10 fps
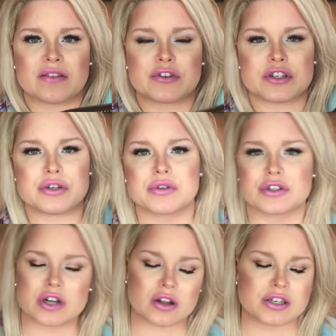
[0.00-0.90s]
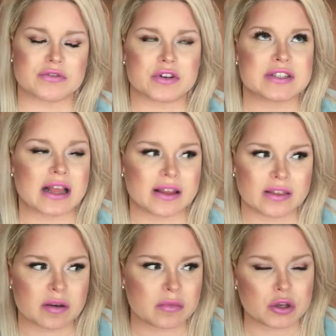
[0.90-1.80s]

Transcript: for $200 if they're selling them,